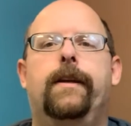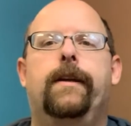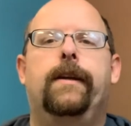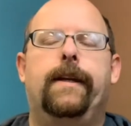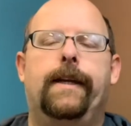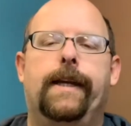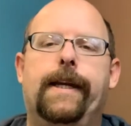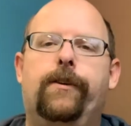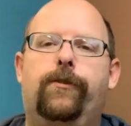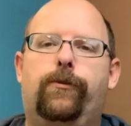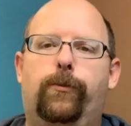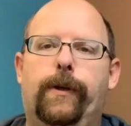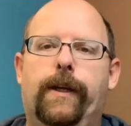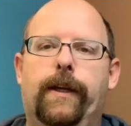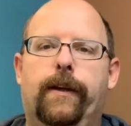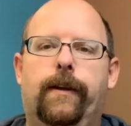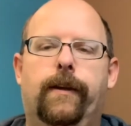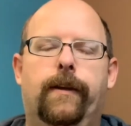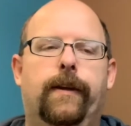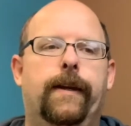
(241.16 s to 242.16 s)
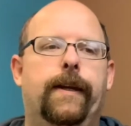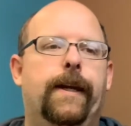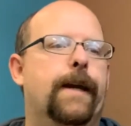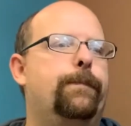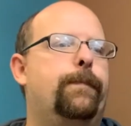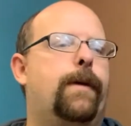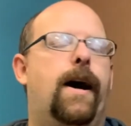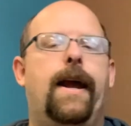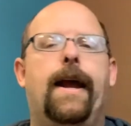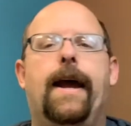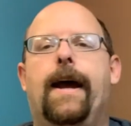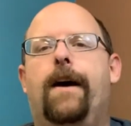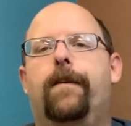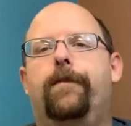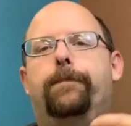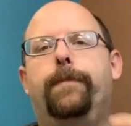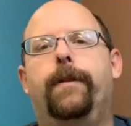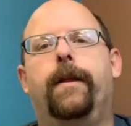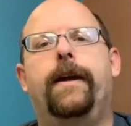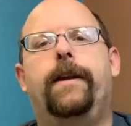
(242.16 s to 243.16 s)
each week. It might
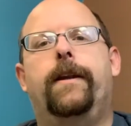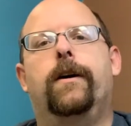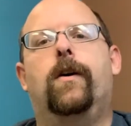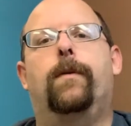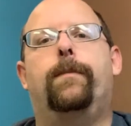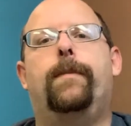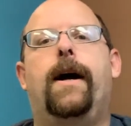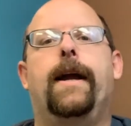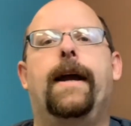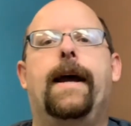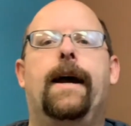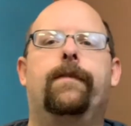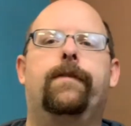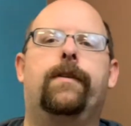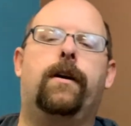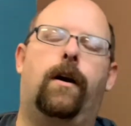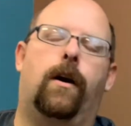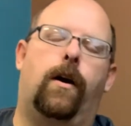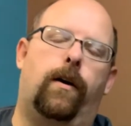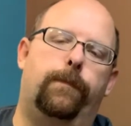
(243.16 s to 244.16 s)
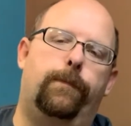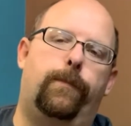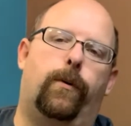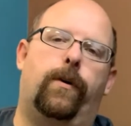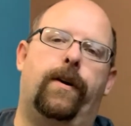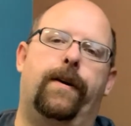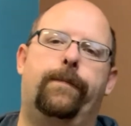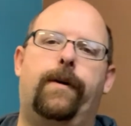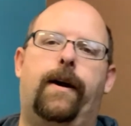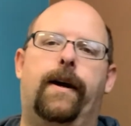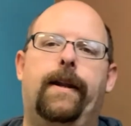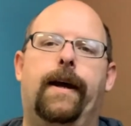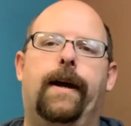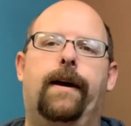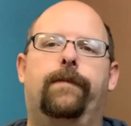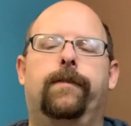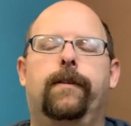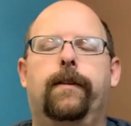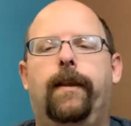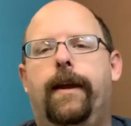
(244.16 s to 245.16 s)
have Play-Doh, it might have cardboard, it might
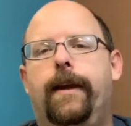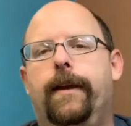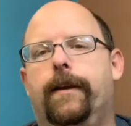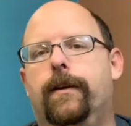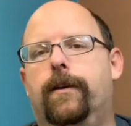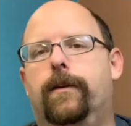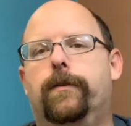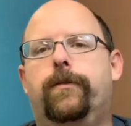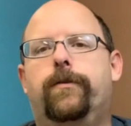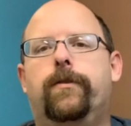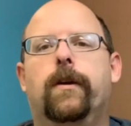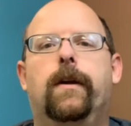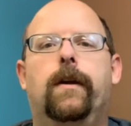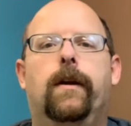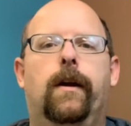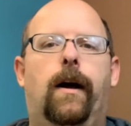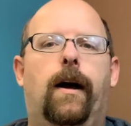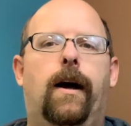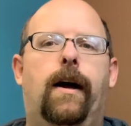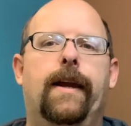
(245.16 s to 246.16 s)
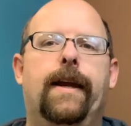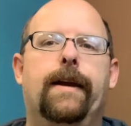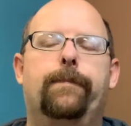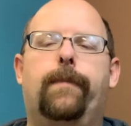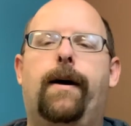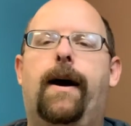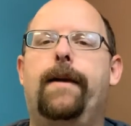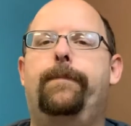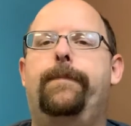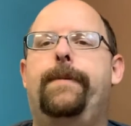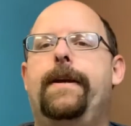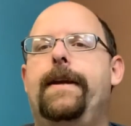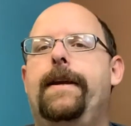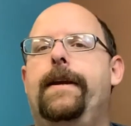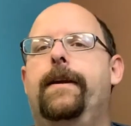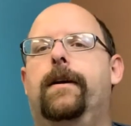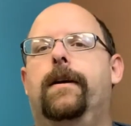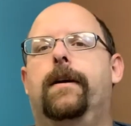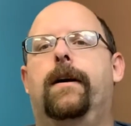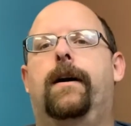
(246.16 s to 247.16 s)
have Legos. It might
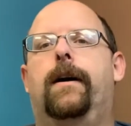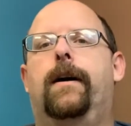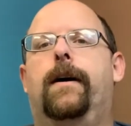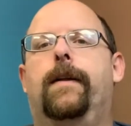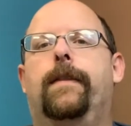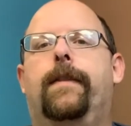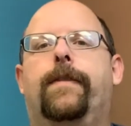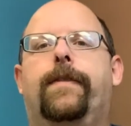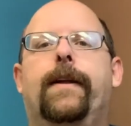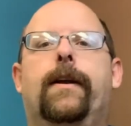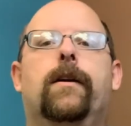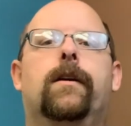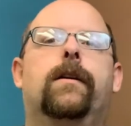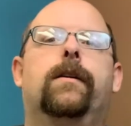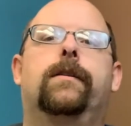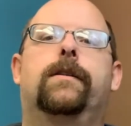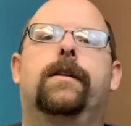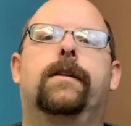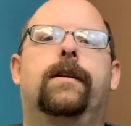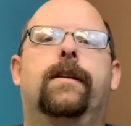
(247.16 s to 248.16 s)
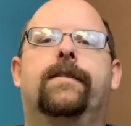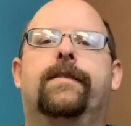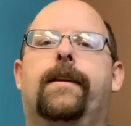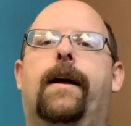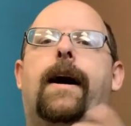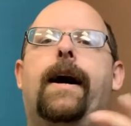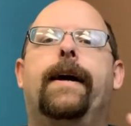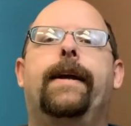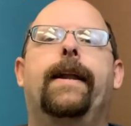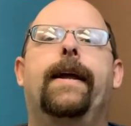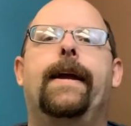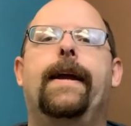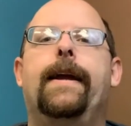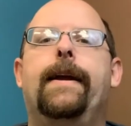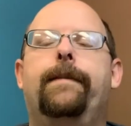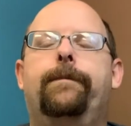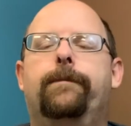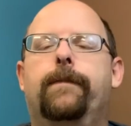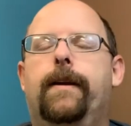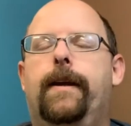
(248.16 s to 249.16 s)
be that they're to design
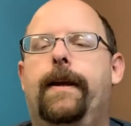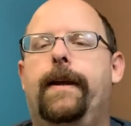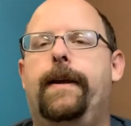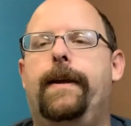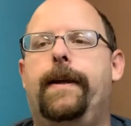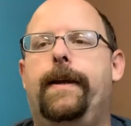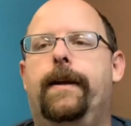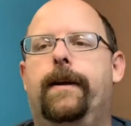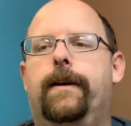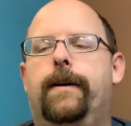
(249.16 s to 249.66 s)
a